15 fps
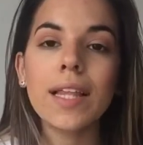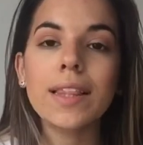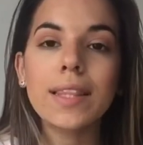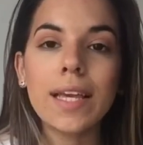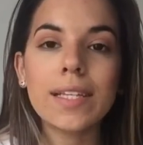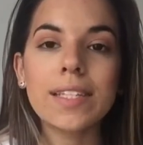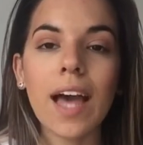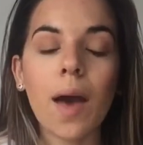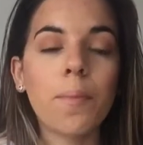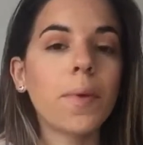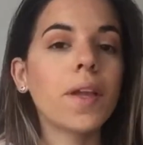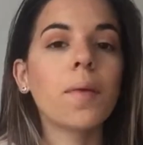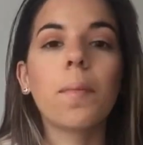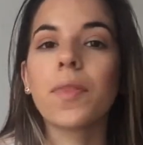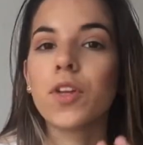things
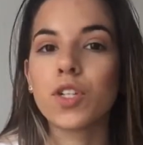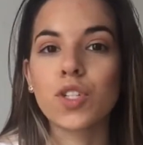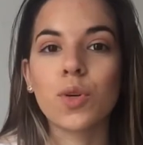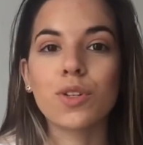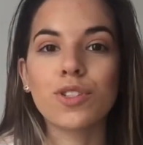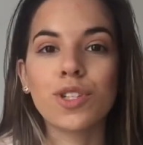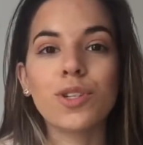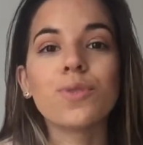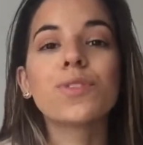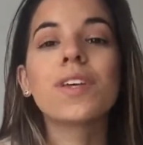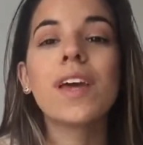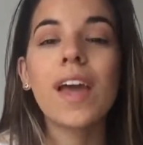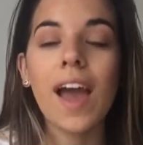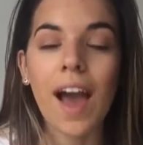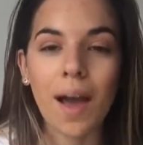happen, but there's no excuse.
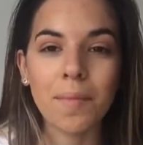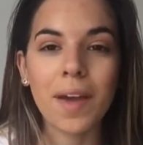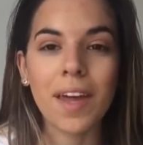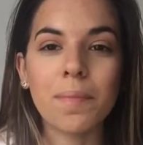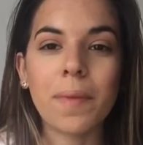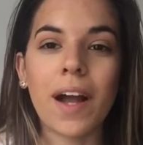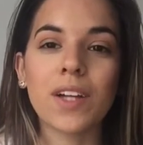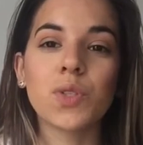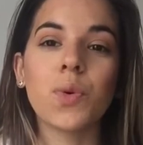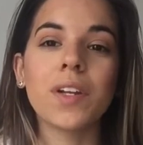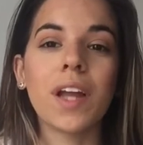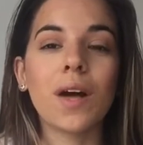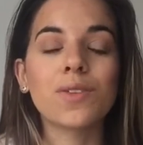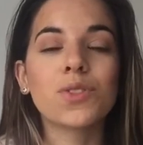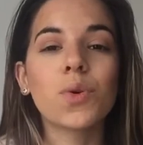I'm back to it
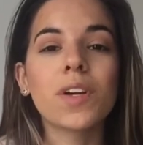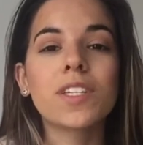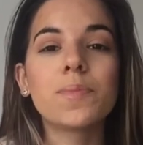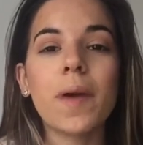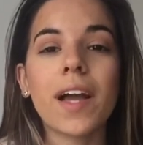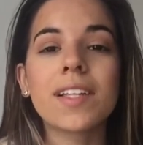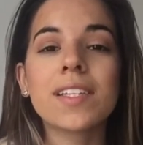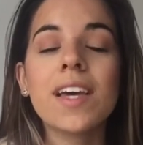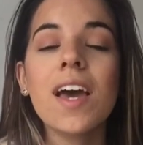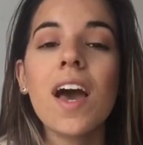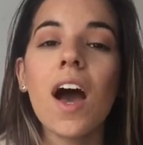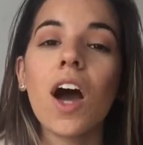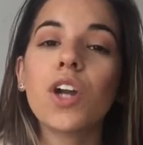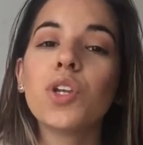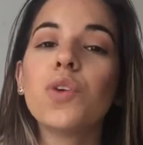now. So expect
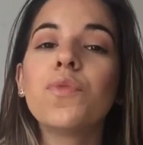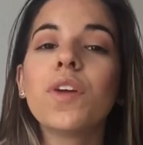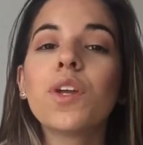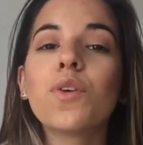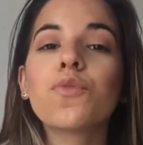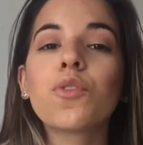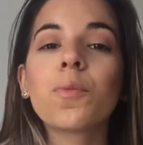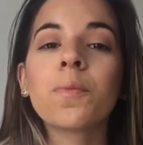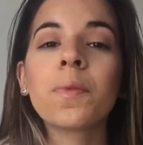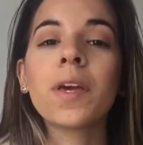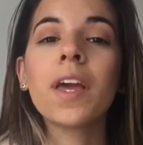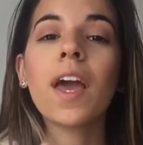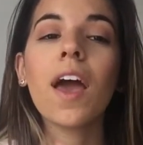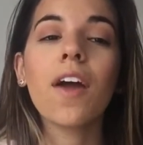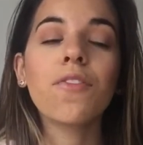a new video from
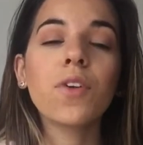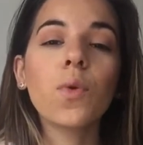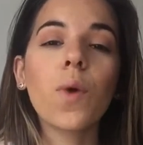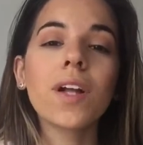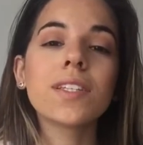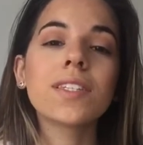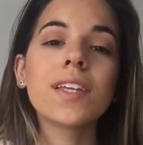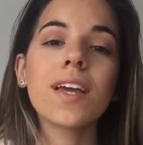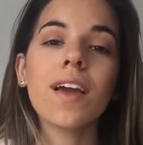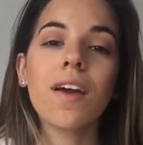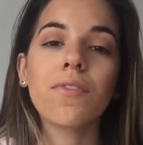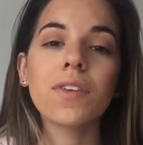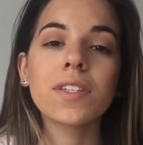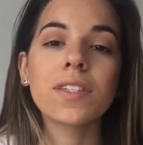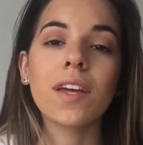me every Wednesday,
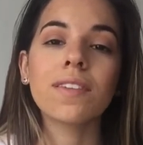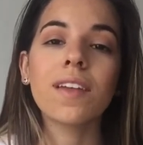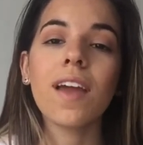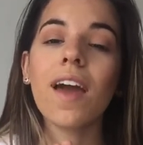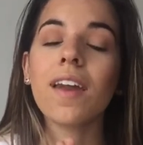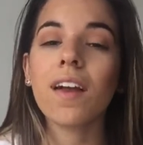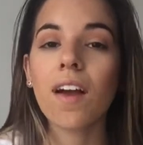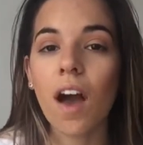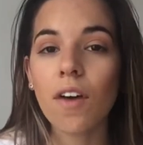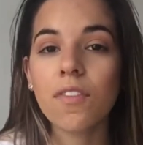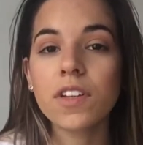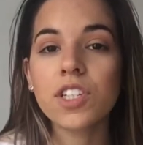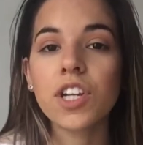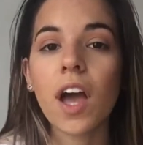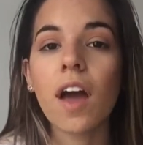every Sunday, and a
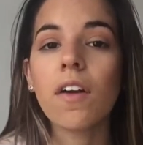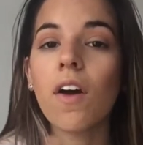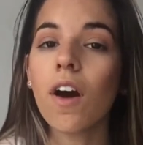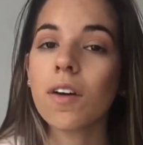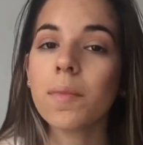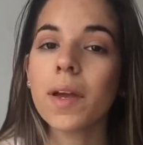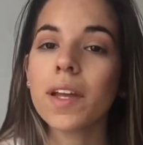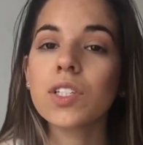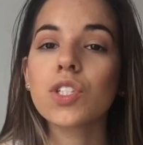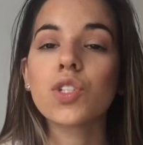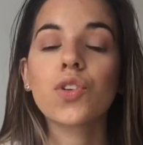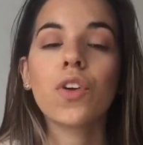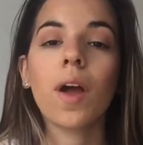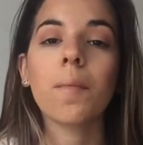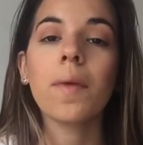coffee chat on my
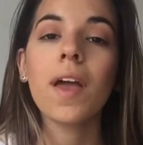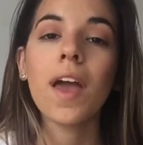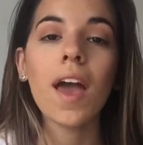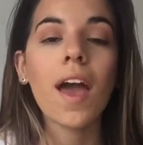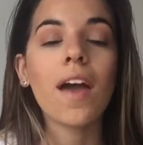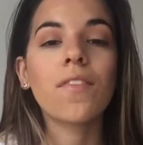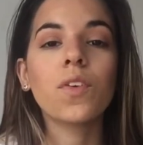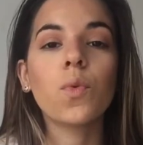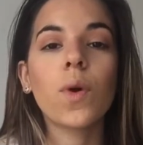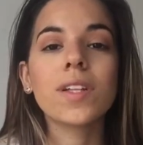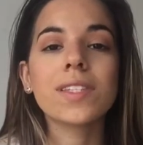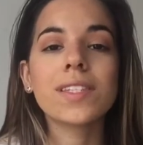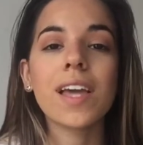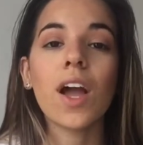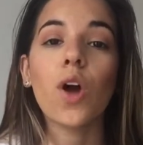Instagram every
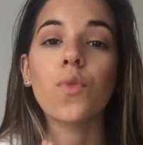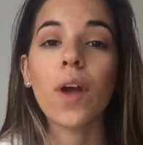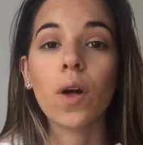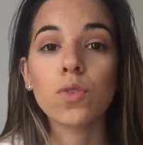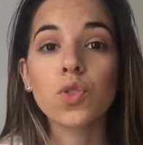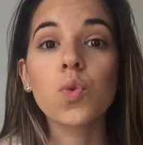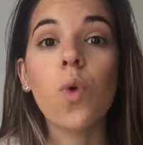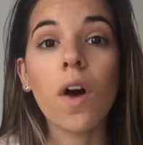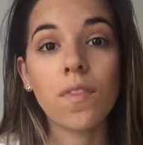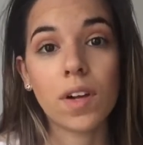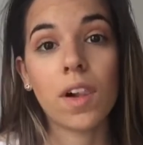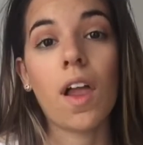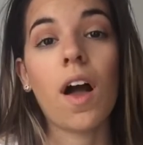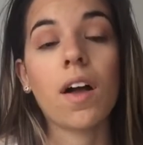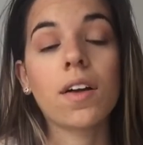Wednesday around twelve
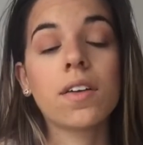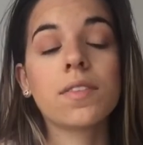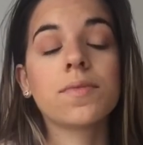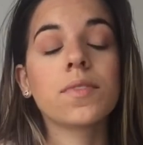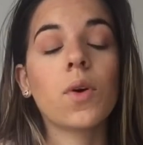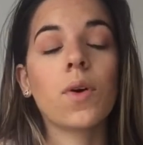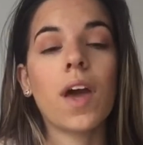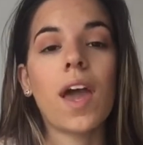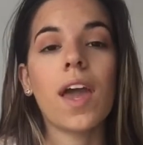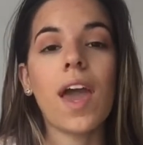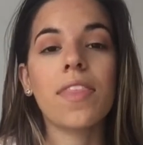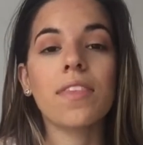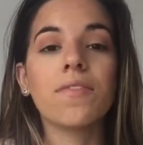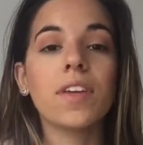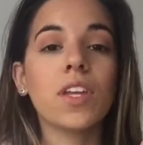o'clock, okay?
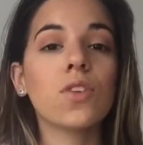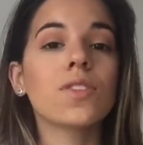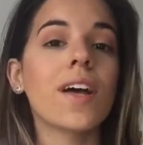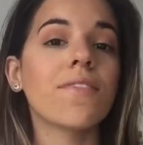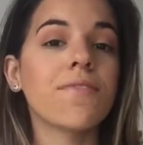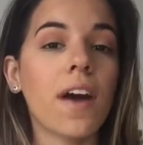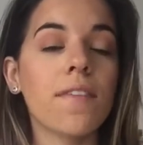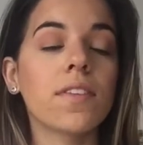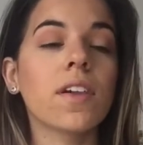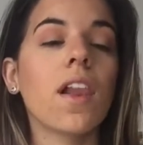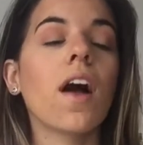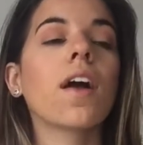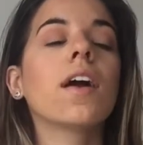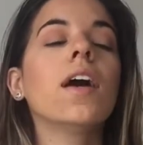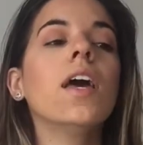And the video's at five
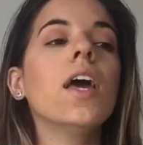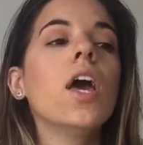o'clock.